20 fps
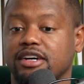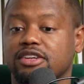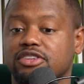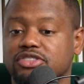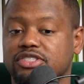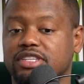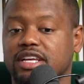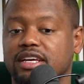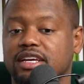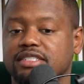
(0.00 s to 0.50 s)

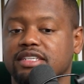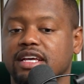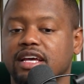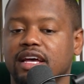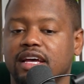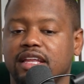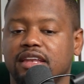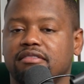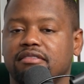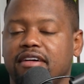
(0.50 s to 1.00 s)
understands
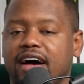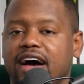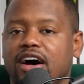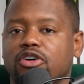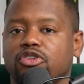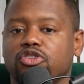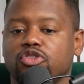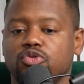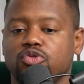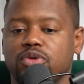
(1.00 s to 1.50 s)
the
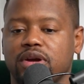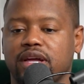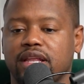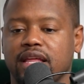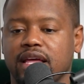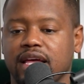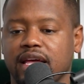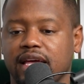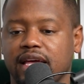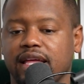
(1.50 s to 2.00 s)
value
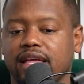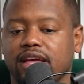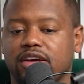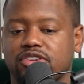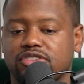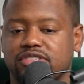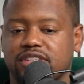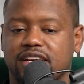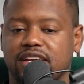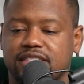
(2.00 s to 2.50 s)
and he
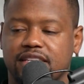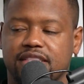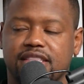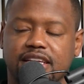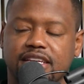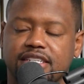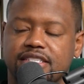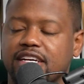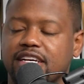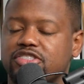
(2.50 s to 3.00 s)
understands the
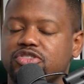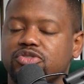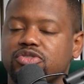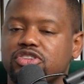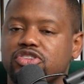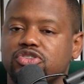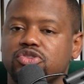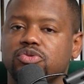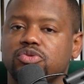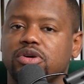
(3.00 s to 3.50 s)
things that you
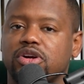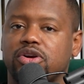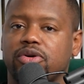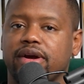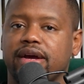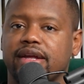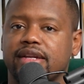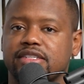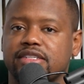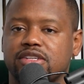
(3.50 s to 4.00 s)
can do with
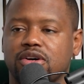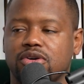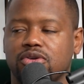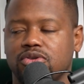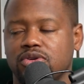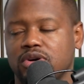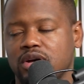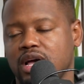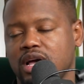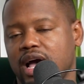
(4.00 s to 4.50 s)
credit.
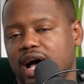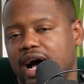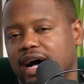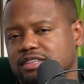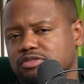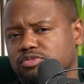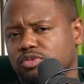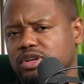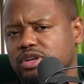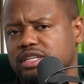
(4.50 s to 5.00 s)
So
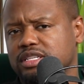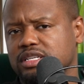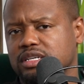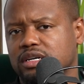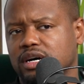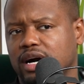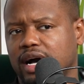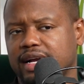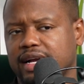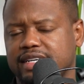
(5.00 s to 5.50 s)
I just wanted
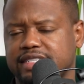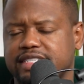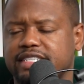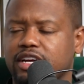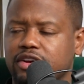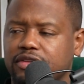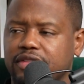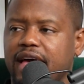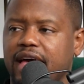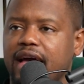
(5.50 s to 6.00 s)
to, I guess,
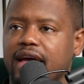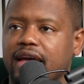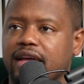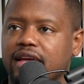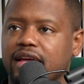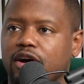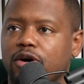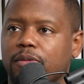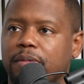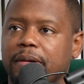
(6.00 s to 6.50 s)
share that
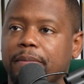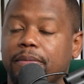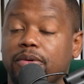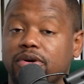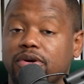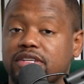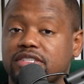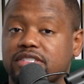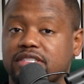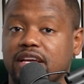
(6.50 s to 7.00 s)
and help people
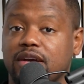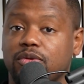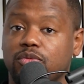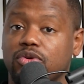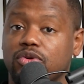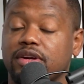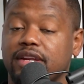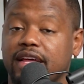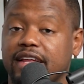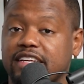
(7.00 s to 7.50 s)
understand,
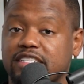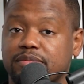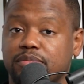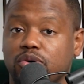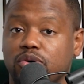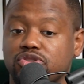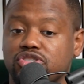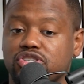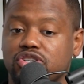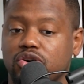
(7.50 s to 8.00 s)
one, that
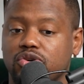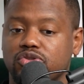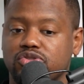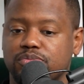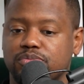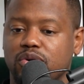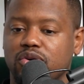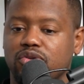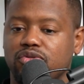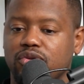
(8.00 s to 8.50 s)
exposure
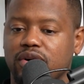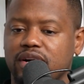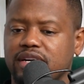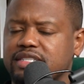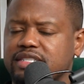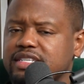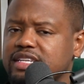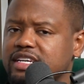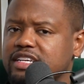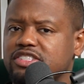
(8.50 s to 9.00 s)
goes both
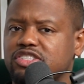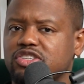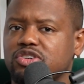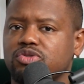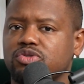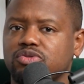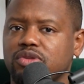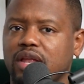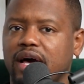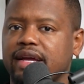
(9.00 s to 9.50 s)
ways, and then
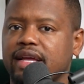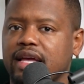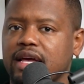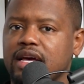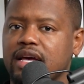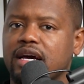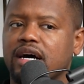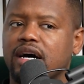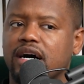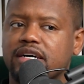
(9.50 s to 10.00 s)
two, like,
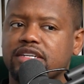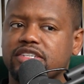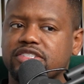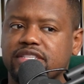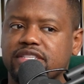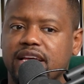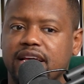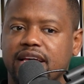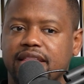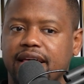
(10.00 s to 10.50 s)

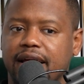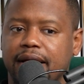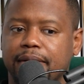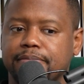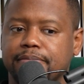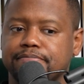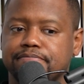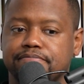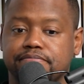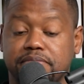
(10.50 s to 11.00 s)
understand that
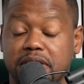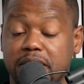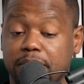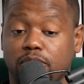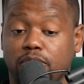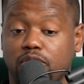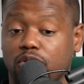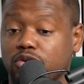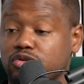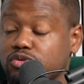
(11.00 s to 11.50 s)

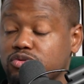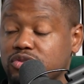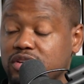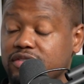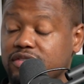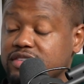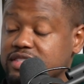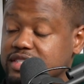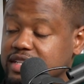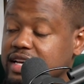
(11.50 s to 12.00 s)
people go through
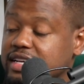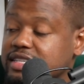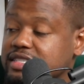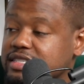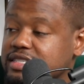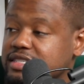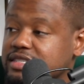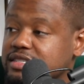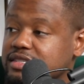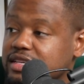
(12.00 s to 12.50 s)
different
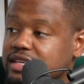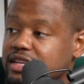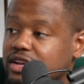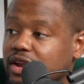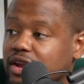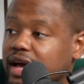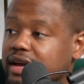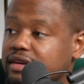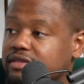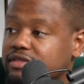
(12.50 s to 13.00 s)
stages in
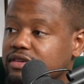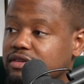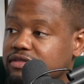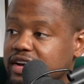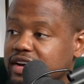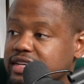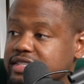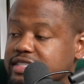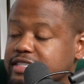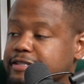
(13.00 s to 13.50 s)
their life or
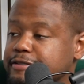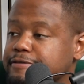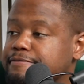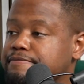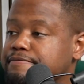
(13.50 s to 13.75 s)
phases.